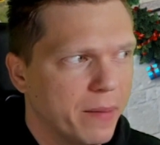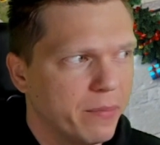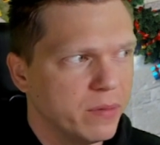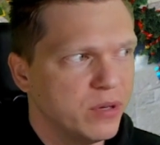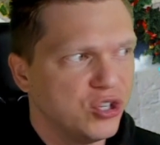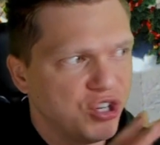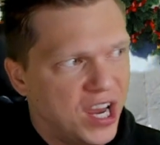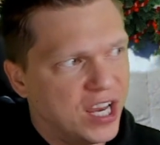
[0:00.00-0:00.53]
I'm going to
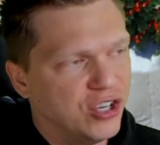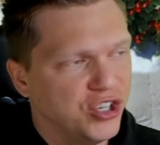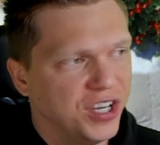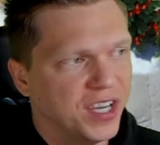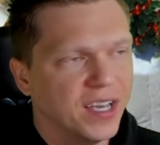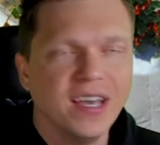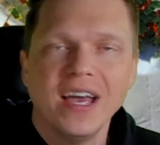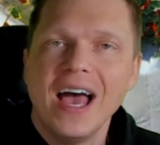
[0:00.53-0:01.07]
be changing
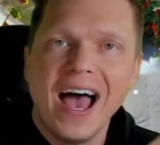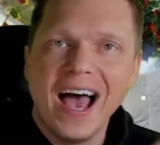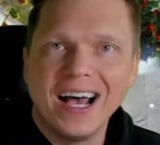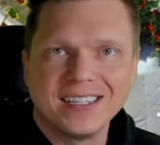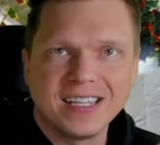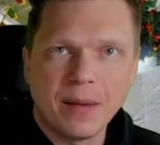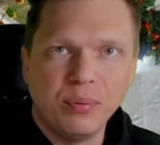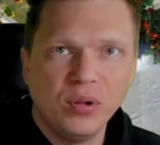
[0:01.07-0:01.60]
it
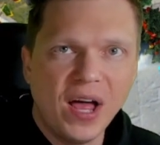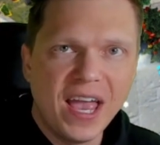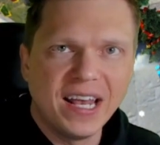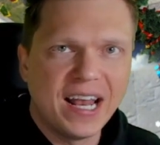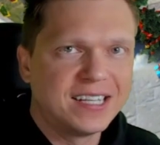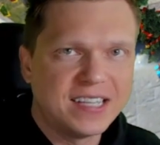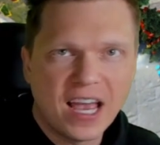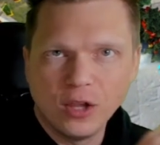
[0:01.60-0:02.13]
as I play
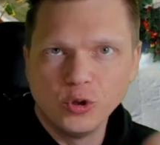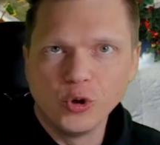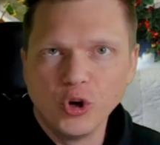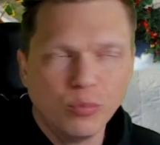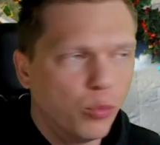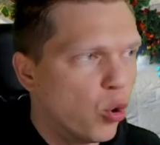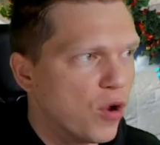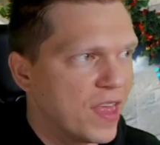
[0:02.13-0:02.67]
and as I
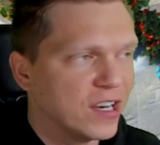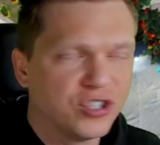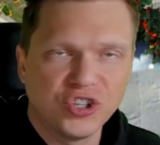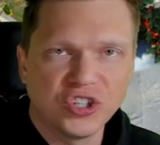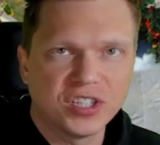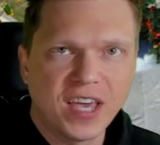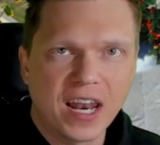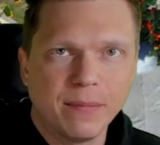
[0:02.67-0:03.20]
learn more. That is
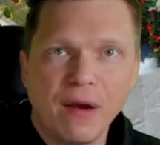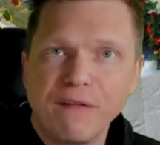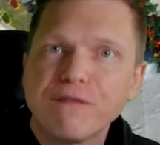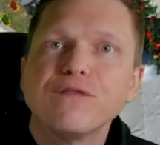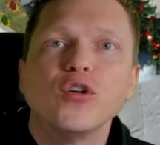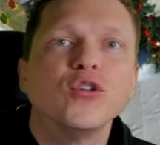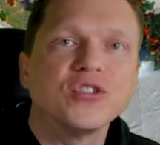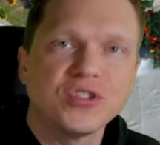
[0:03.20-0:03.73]
just kind of my
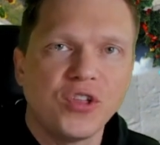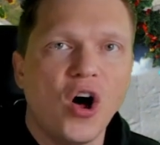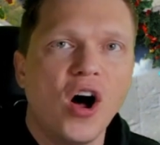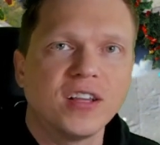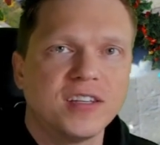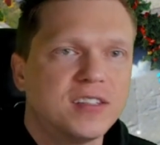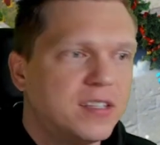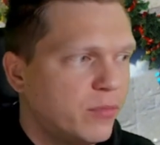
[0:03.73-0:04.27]
first
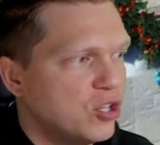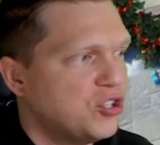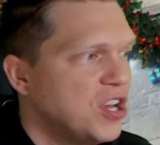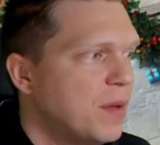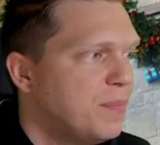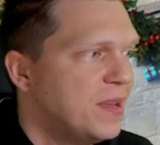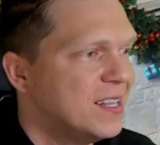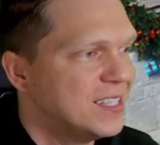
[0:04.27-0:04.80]
thoughts on some of the
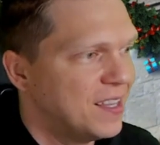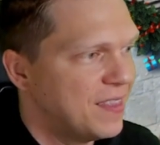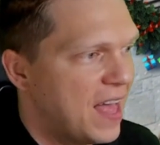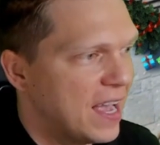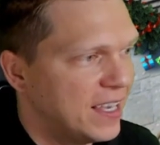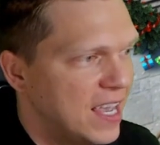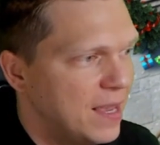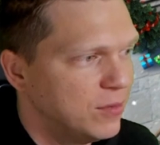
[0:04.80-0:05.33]
champions in
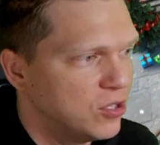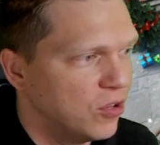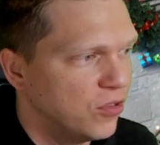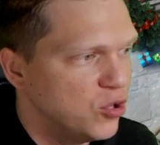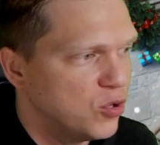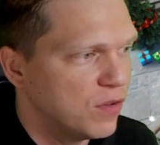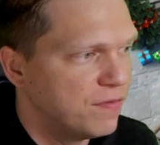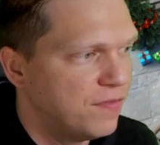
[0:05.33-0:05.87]
that game so that you can